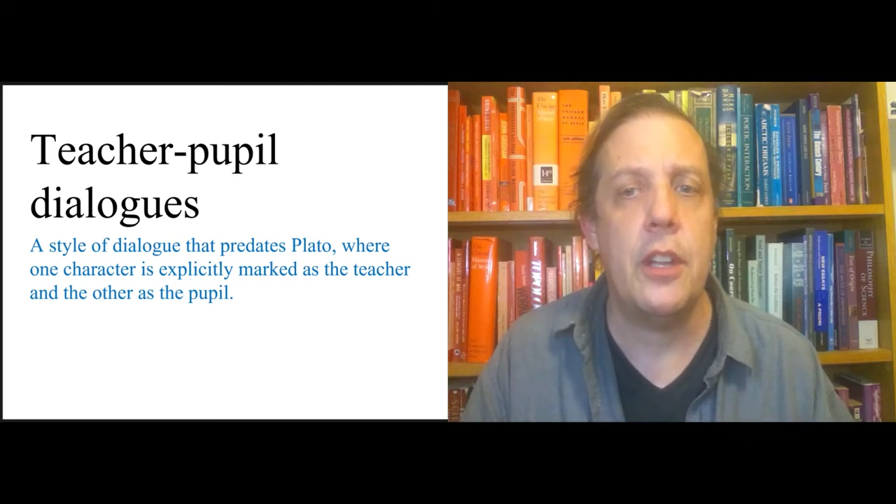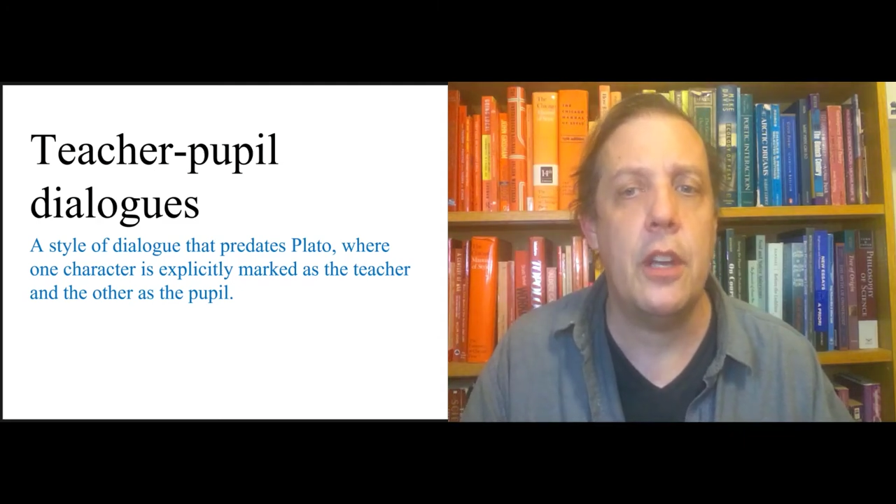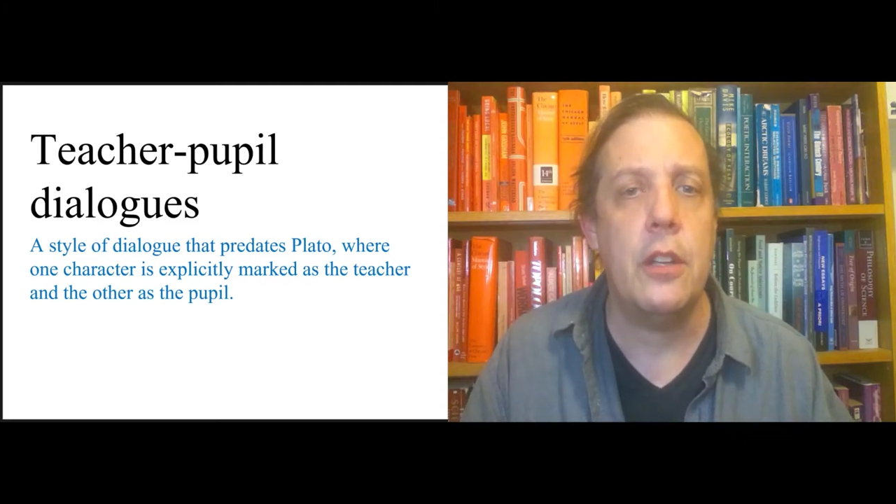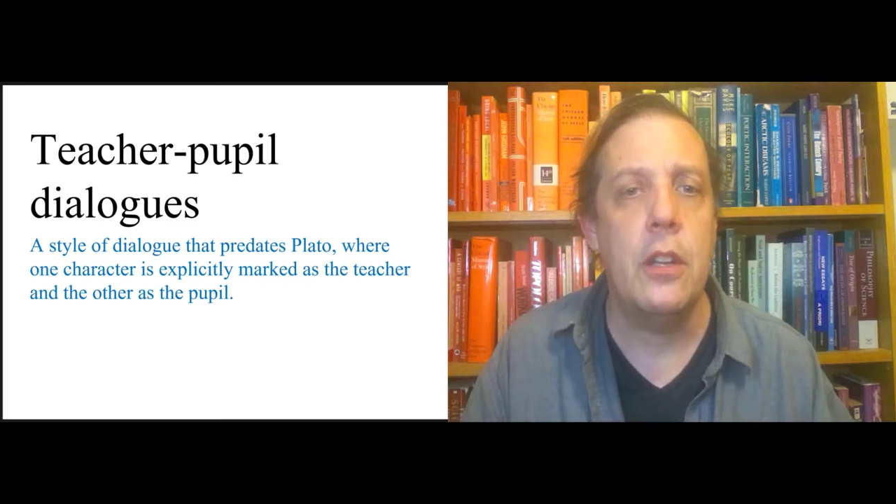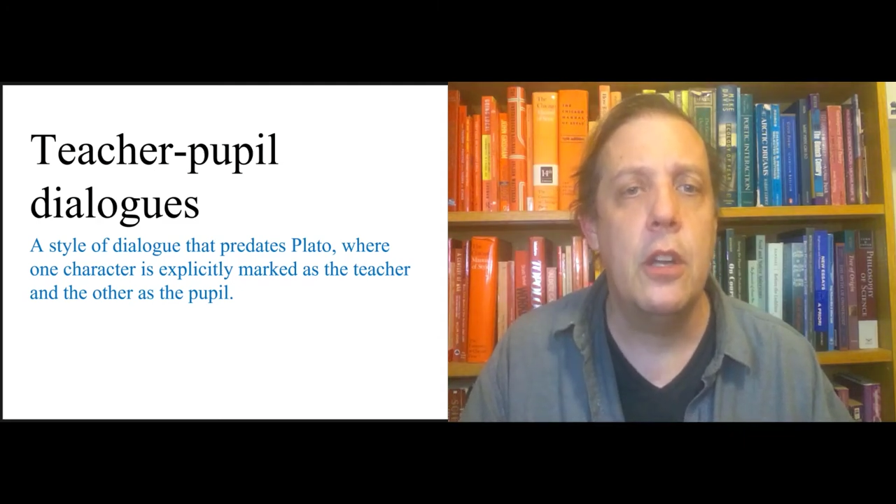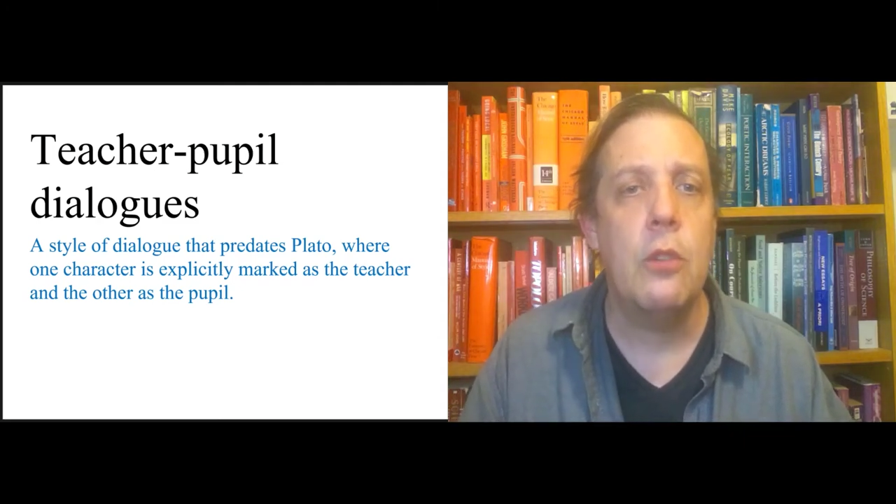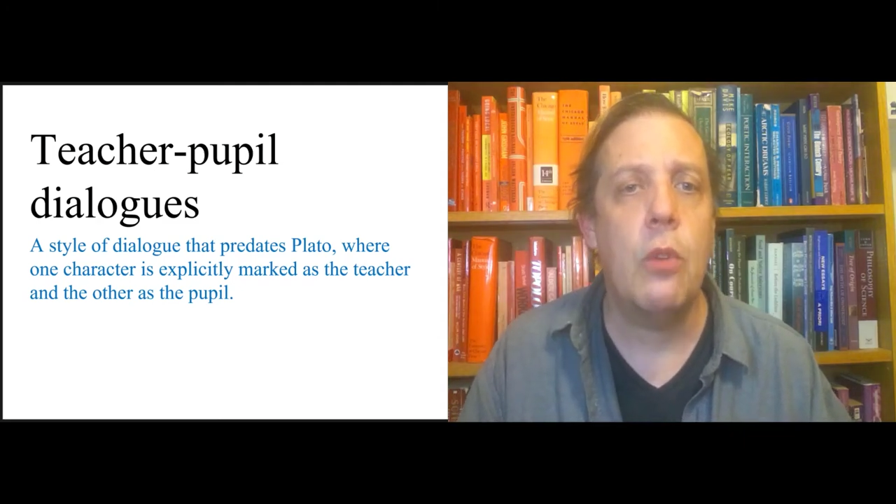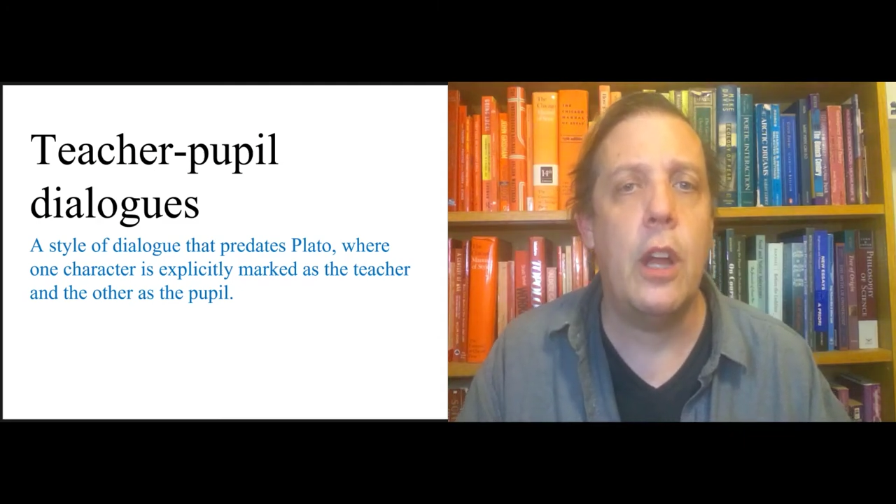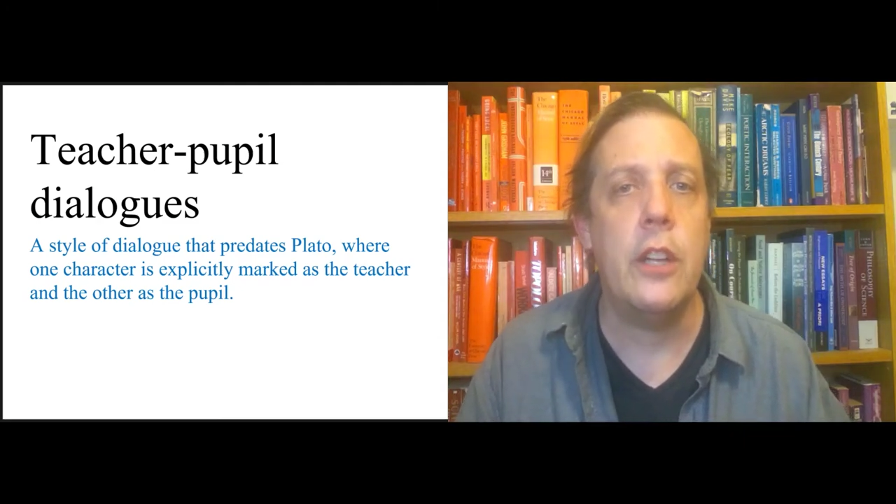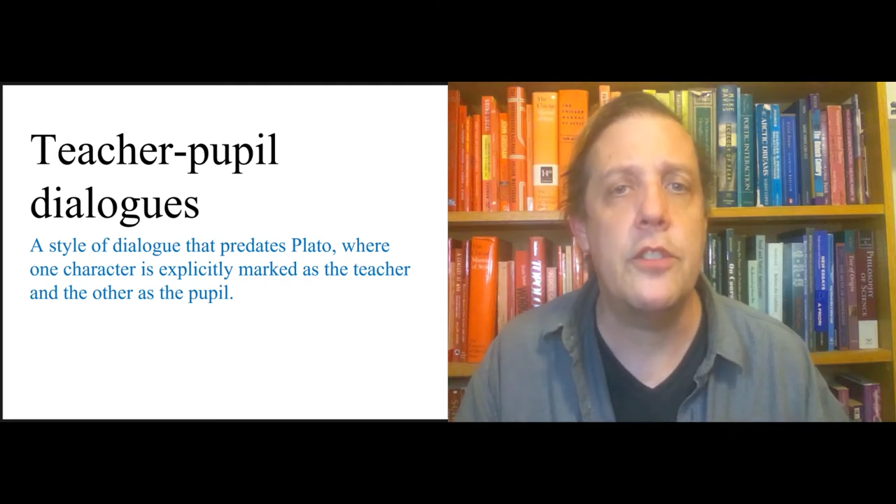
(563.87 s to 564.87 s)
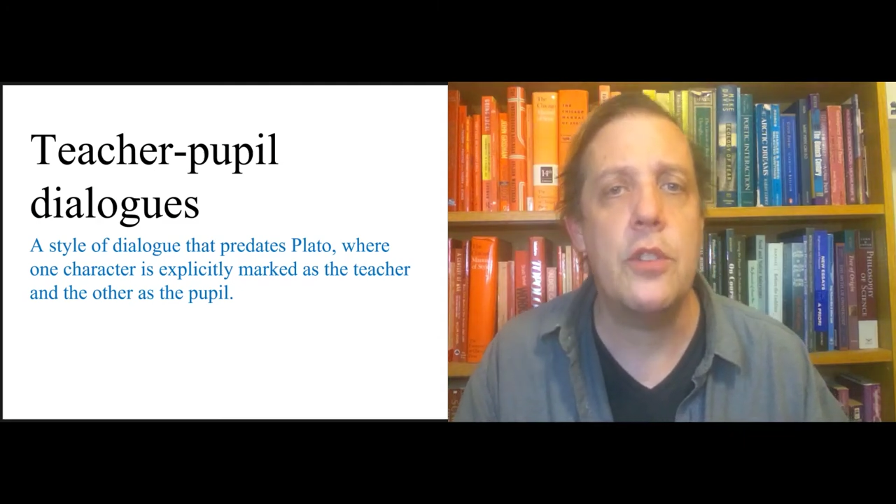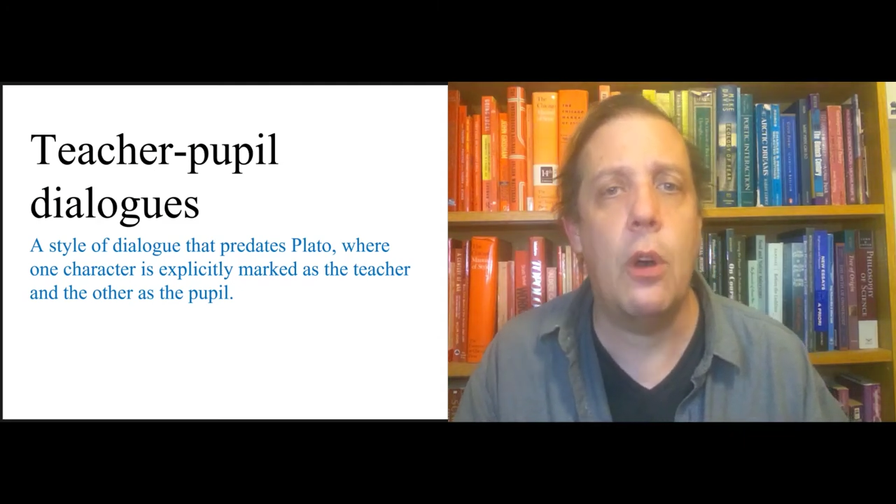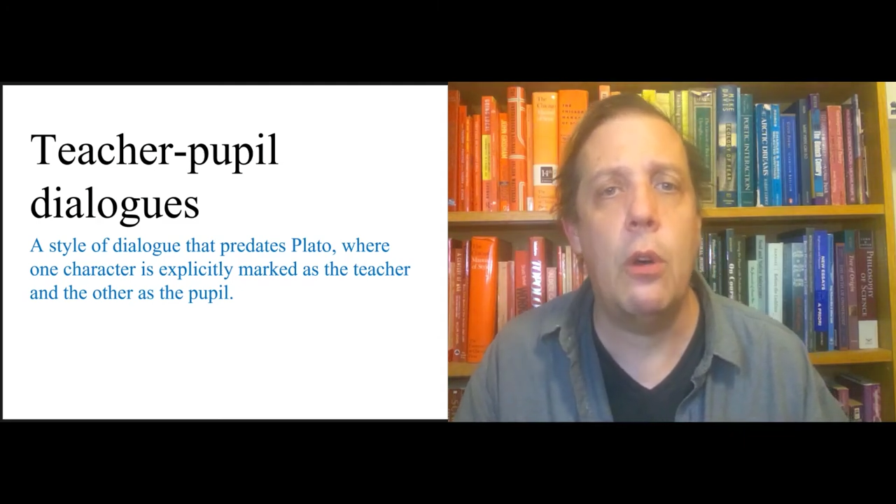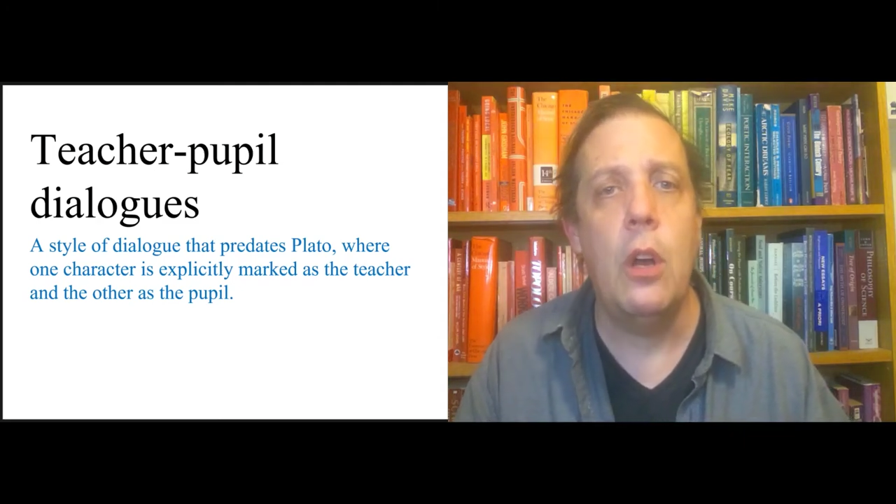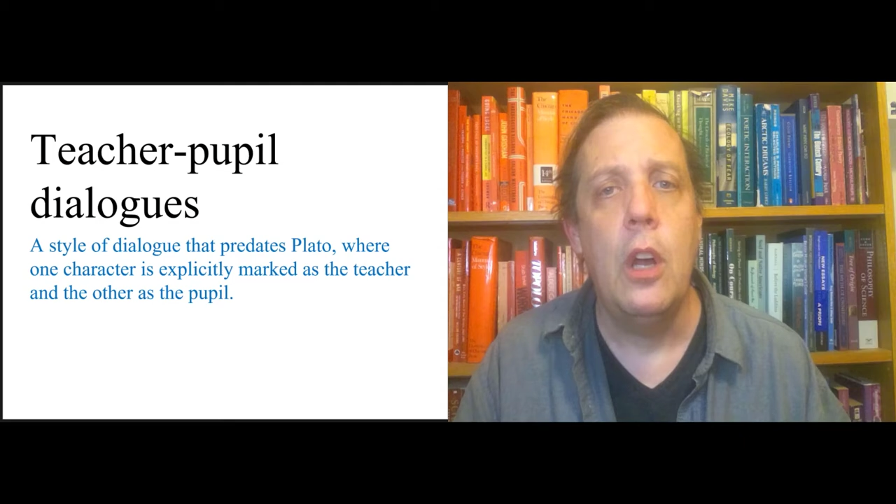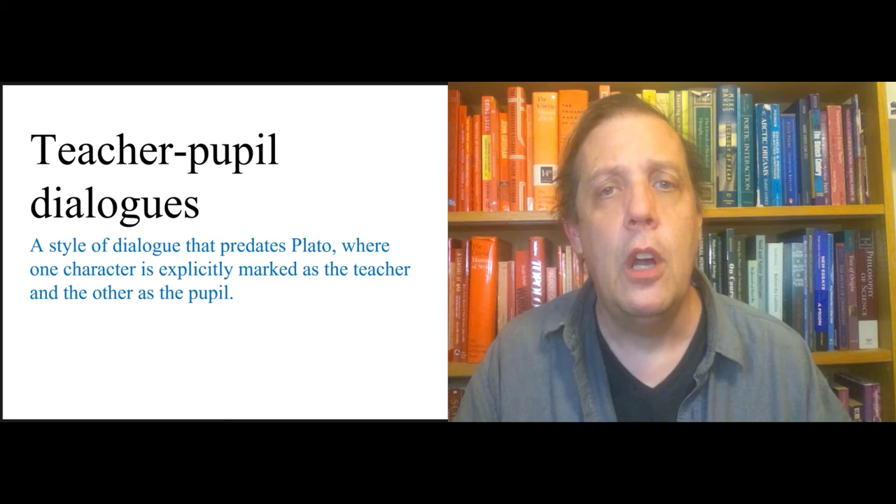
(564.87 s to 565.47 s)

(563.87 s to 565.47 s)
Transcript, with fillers: in, right? So,